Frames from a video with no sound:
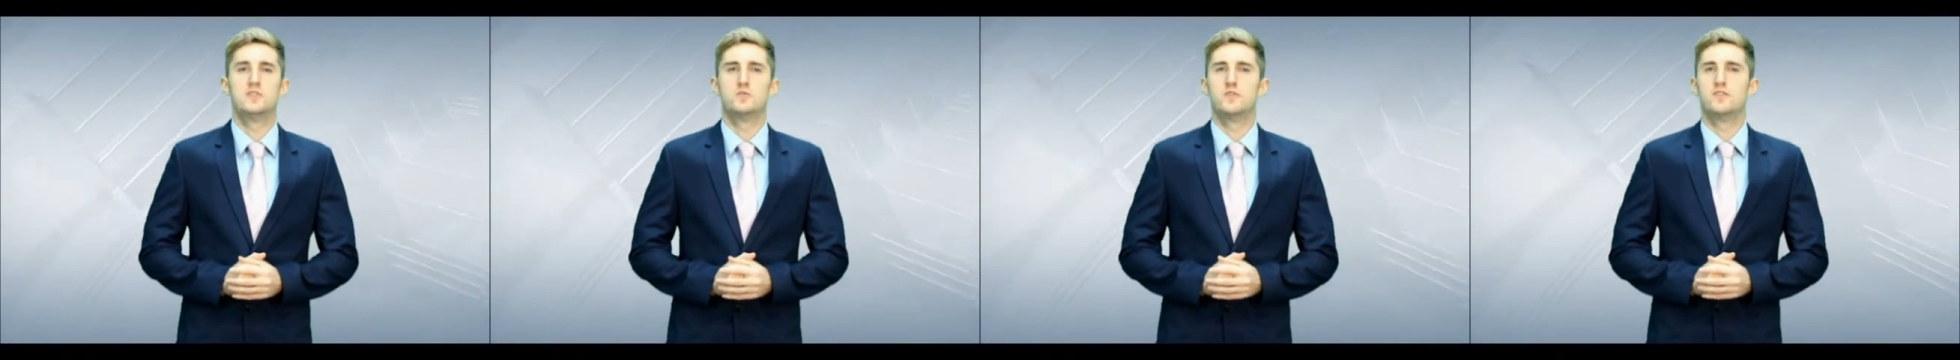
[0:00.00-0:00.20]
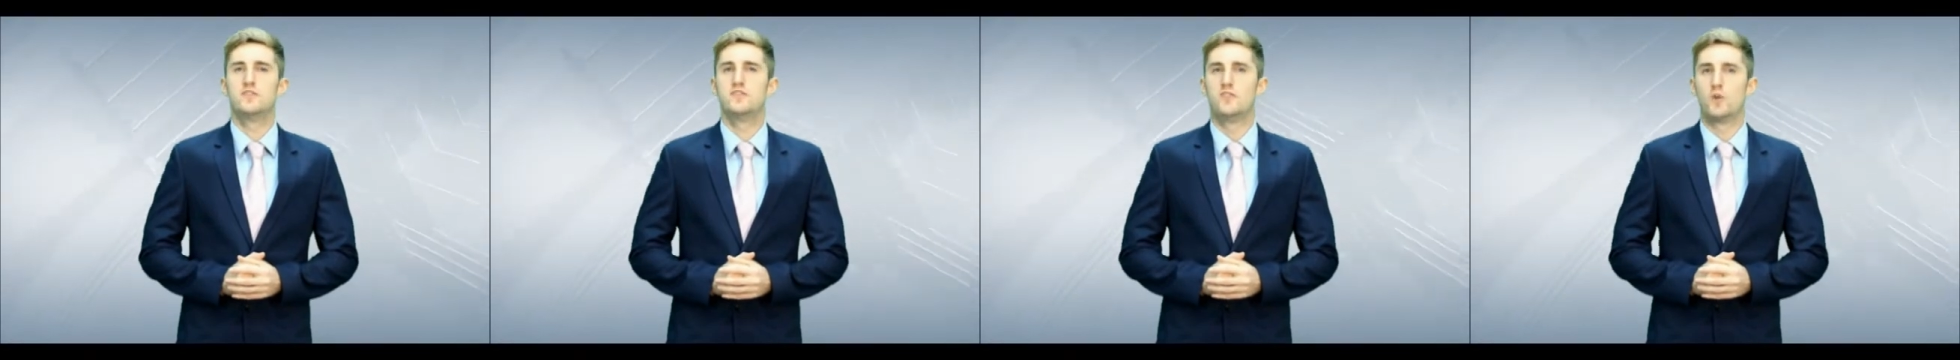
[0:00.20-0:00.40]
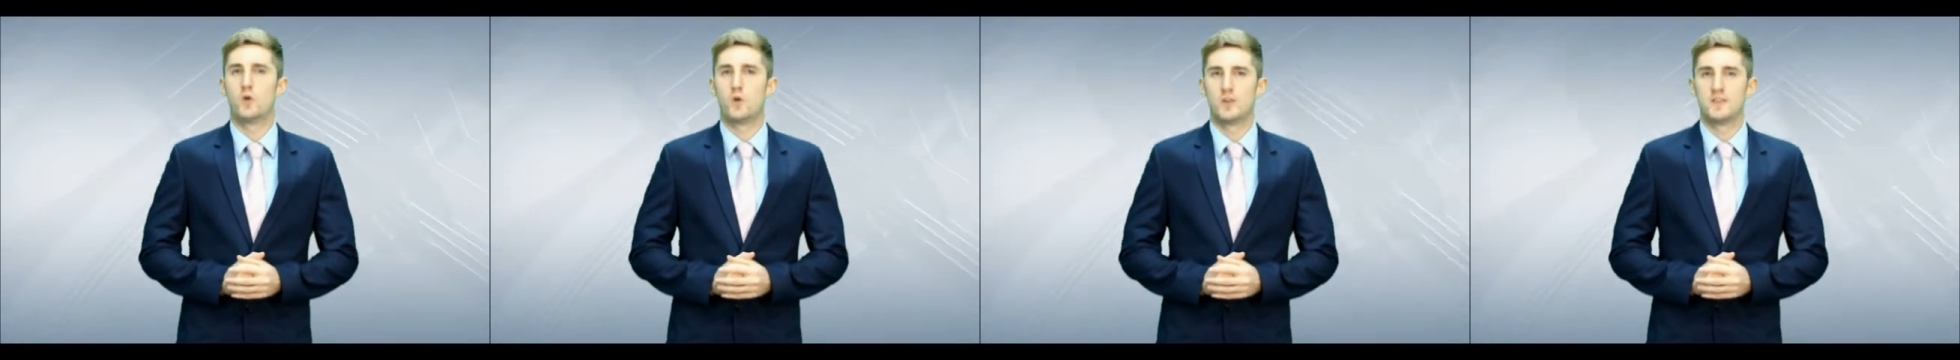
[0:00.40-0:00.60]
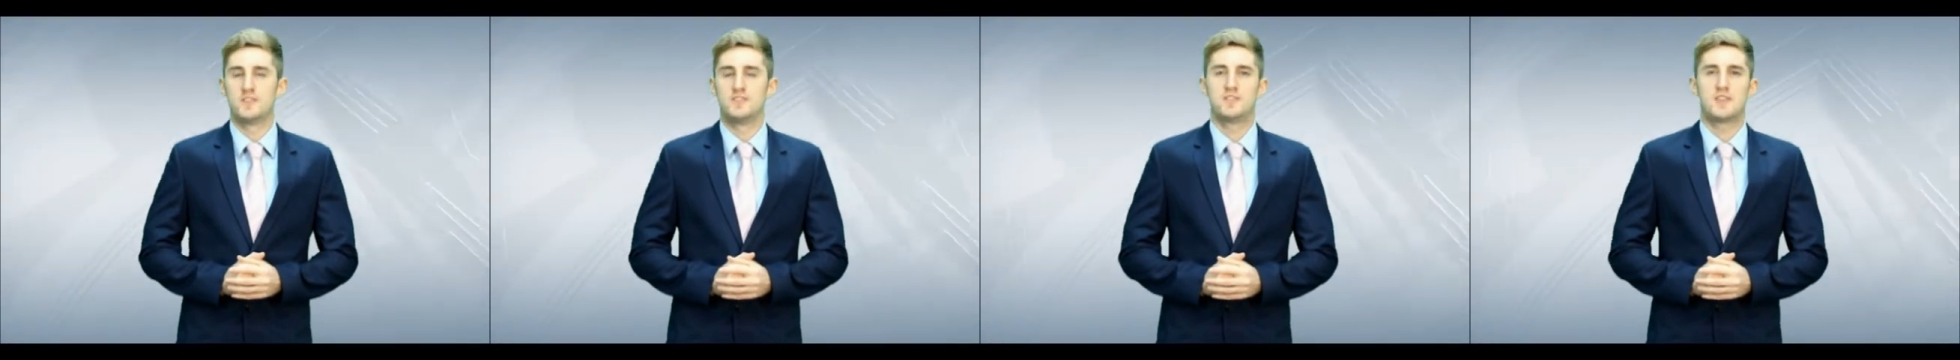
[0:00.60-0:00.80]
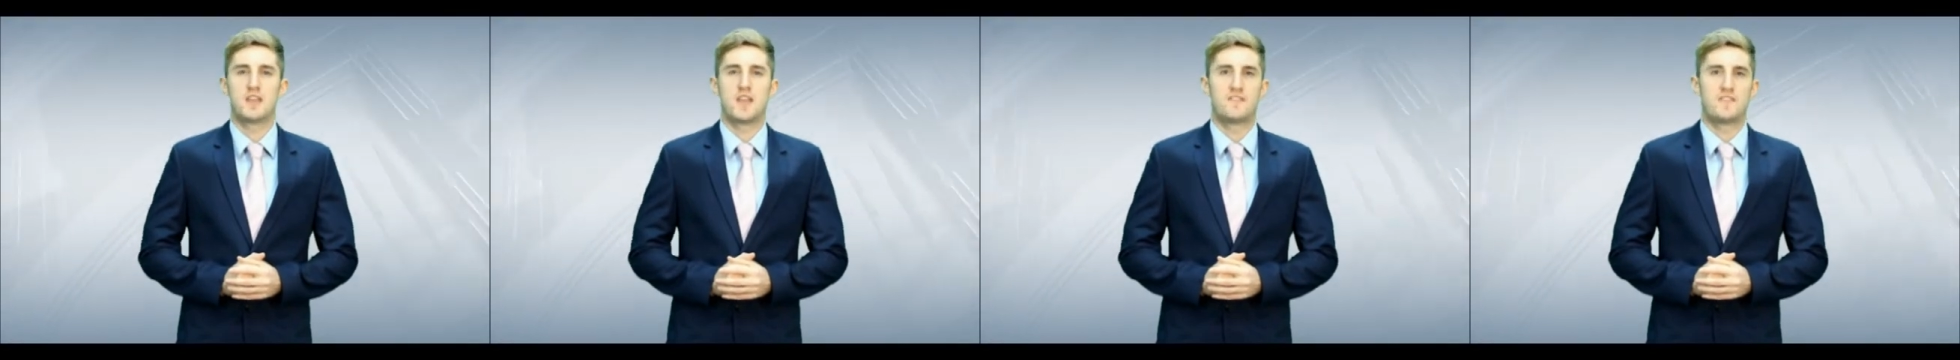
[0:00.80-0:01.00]
to a fall in
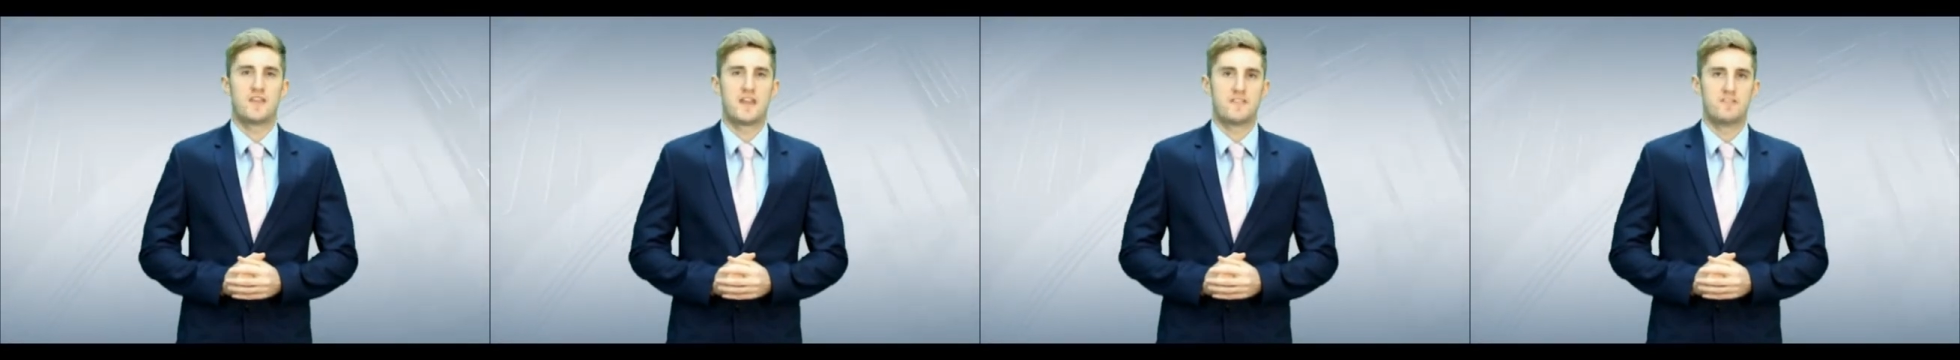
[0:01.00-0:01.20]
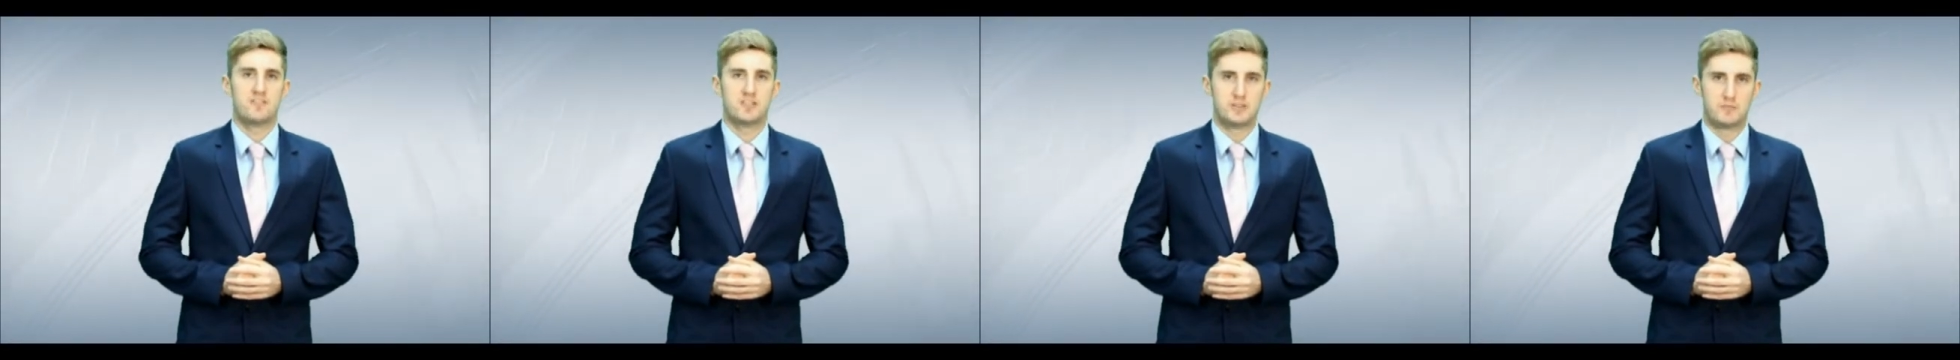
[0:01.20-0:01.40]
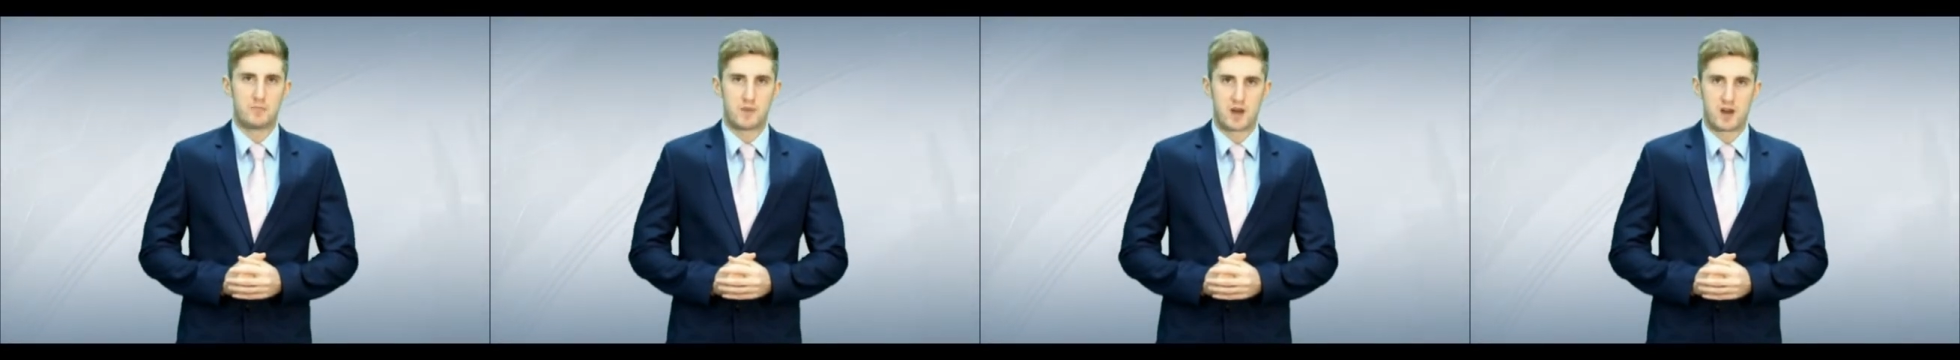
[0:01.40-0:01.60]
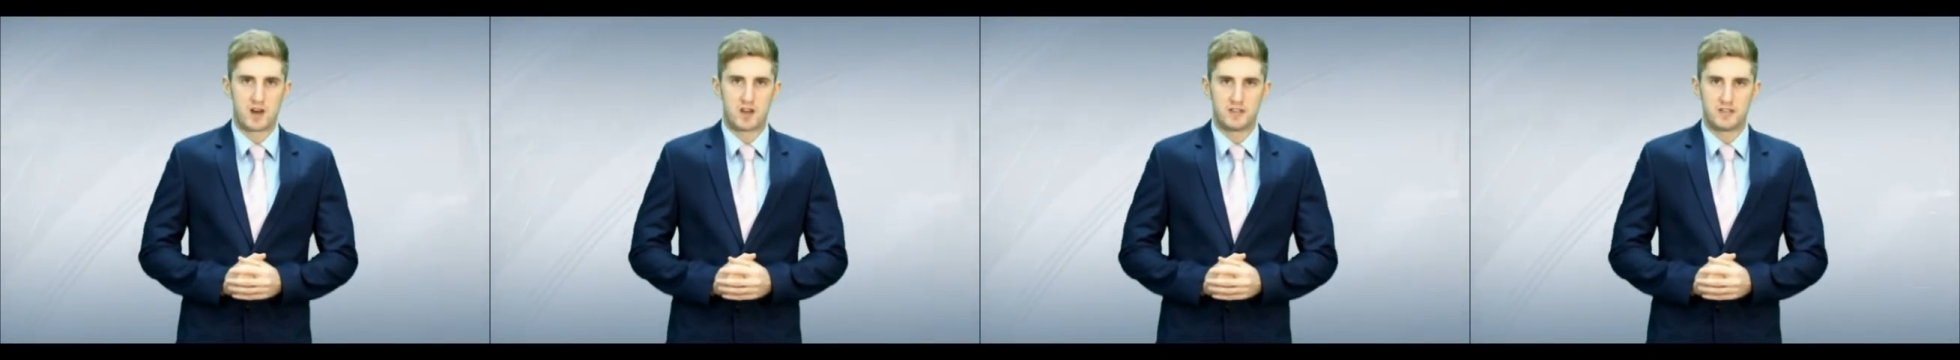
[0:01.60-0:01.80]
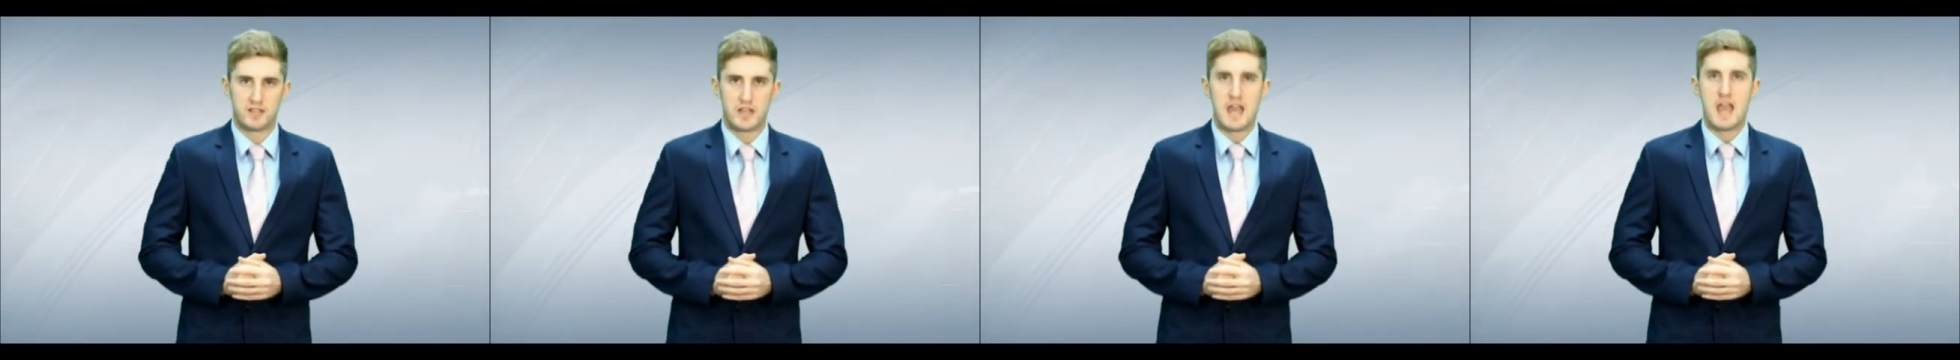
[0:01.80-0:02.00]
safe haven
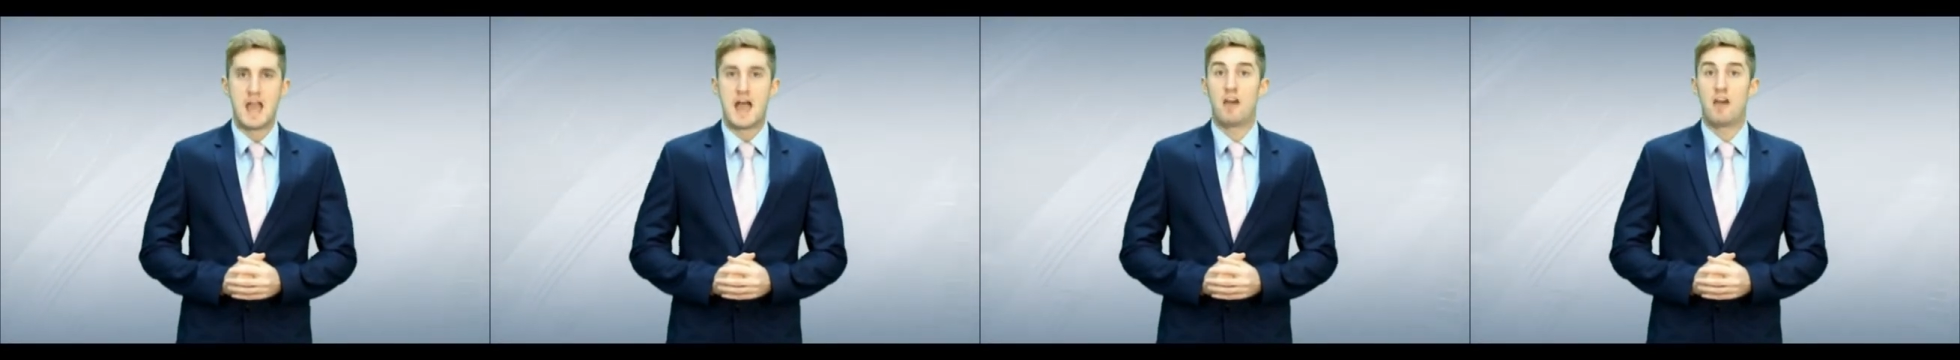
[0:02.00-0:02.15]
demand.